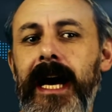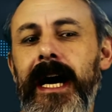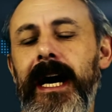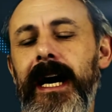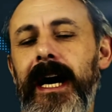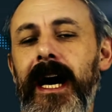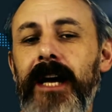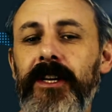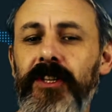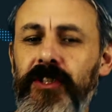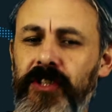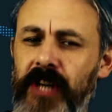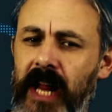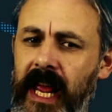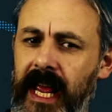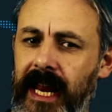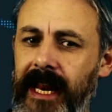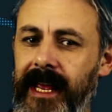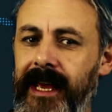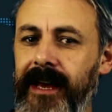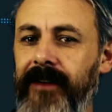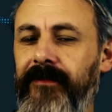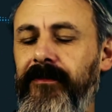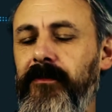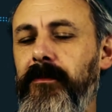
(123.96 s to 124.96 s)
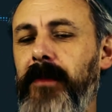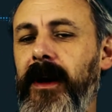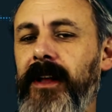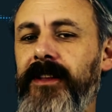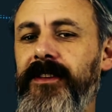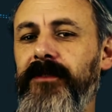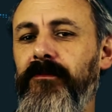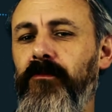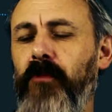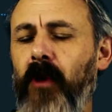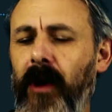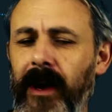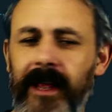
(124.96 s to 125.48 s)
Australia from
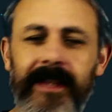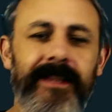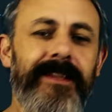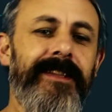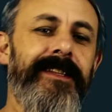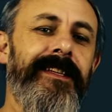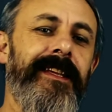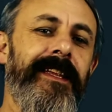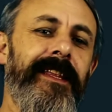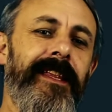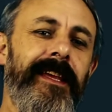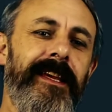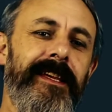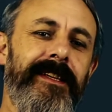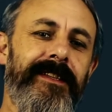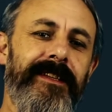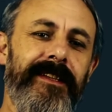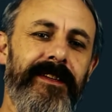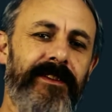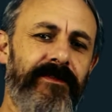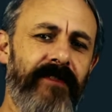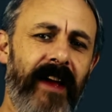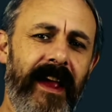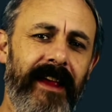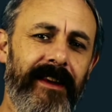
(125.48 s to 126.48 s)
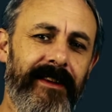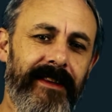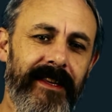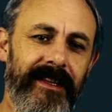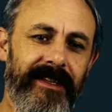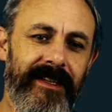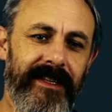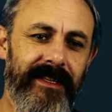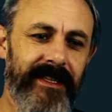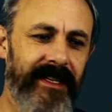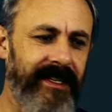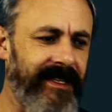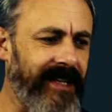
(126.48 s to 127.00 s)
Martin Wallace. And this is great.
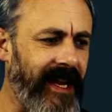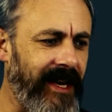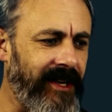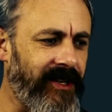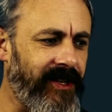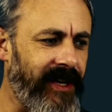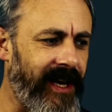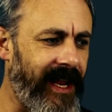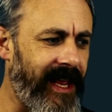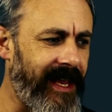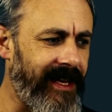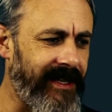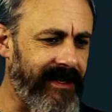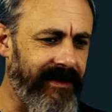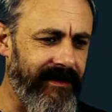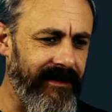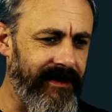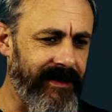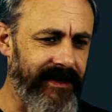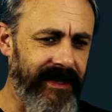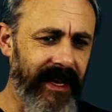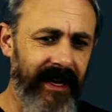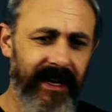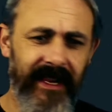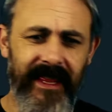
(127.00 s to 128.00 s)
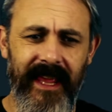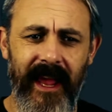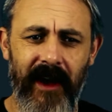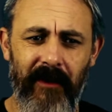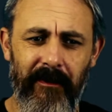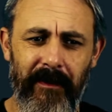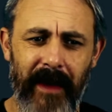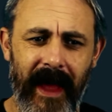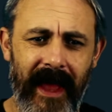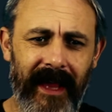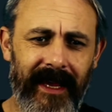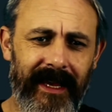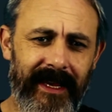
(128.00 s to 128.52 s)
This is essentially set in the
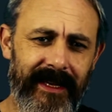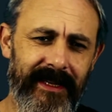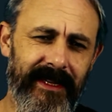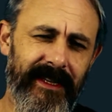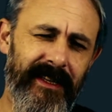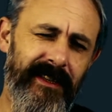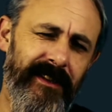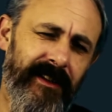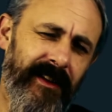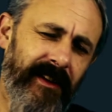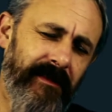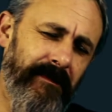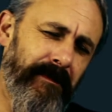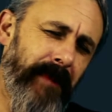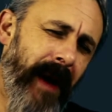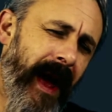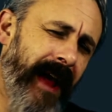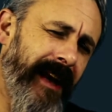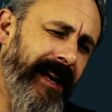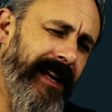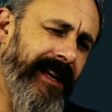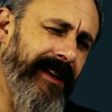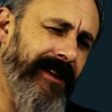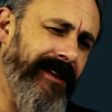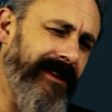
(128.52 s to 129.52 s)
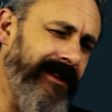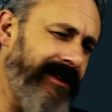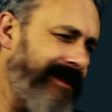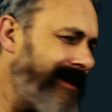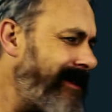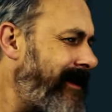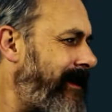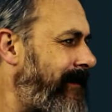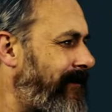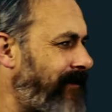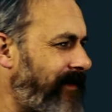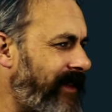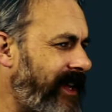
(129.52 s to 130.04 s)
outback. It's companioned,
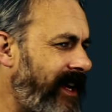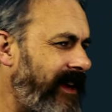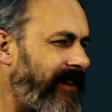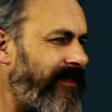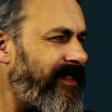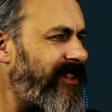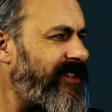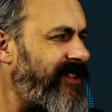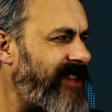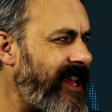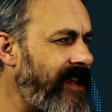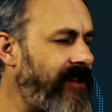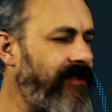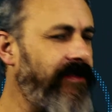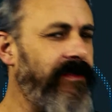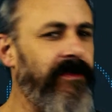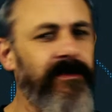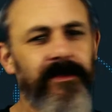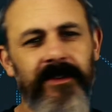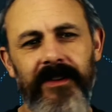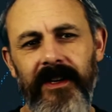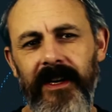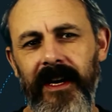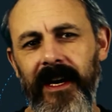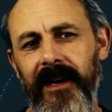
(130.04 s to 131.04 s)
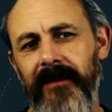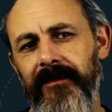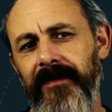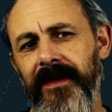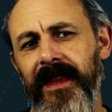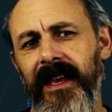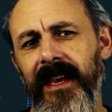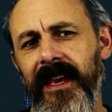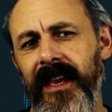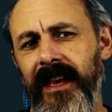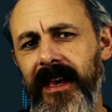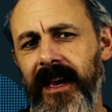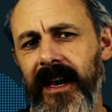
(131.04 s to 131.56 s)
kind of a sequel to
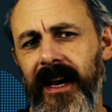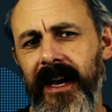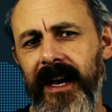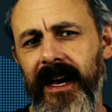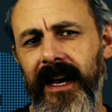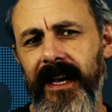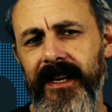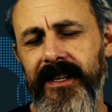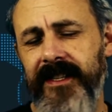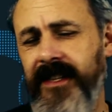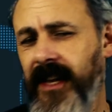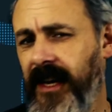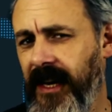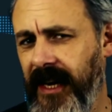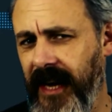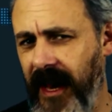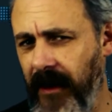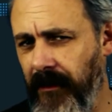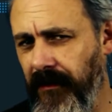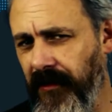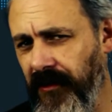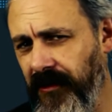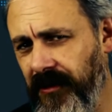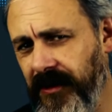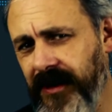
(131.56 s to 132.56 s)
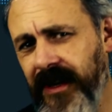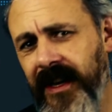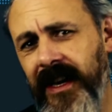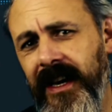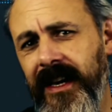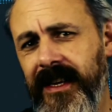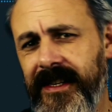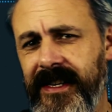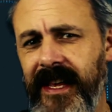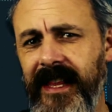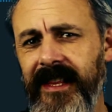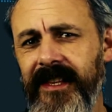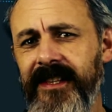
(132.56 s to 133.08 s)
Study on Emboard,
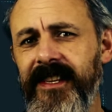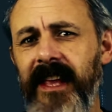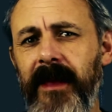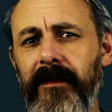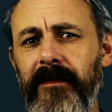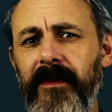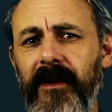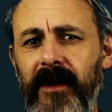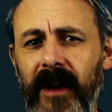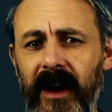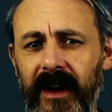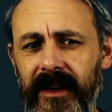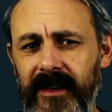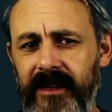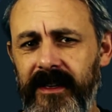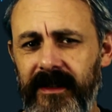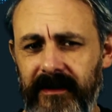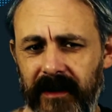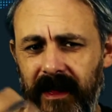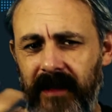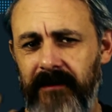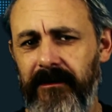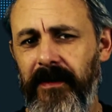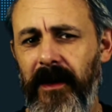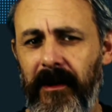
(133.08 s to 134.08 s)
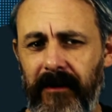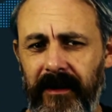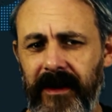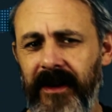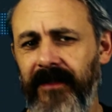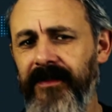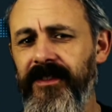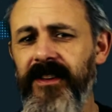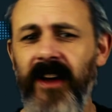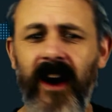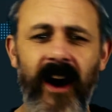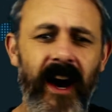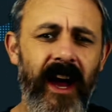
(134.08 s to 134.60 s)
set in the same period
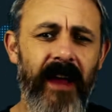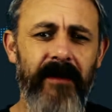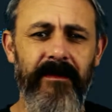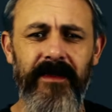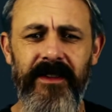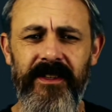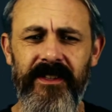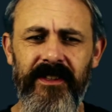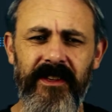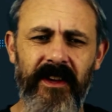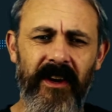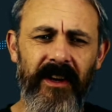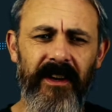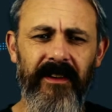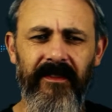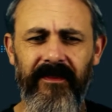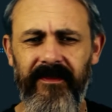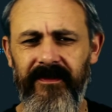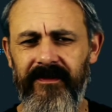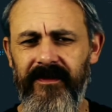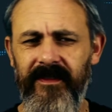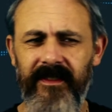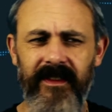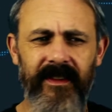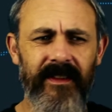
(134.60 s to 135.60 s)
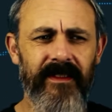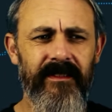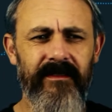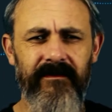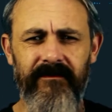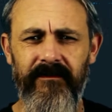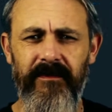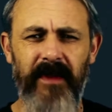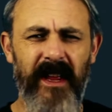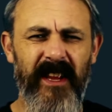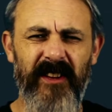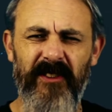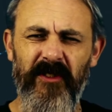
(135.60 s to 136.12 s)
of time, this kind of
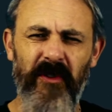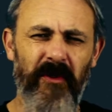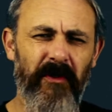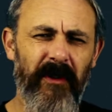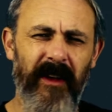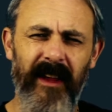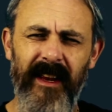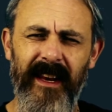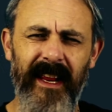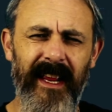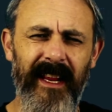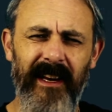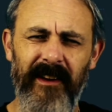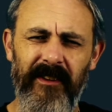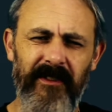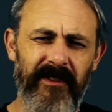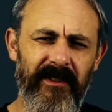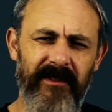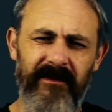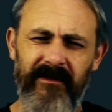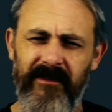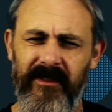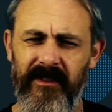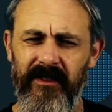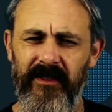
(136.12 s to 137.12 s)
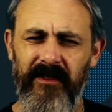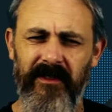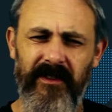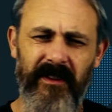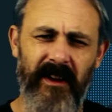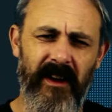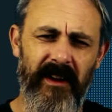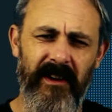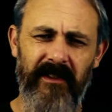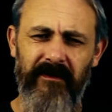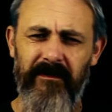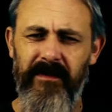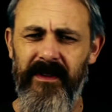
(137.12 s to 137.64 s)
Victorian England,
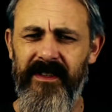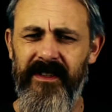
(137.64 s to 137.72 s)
kind of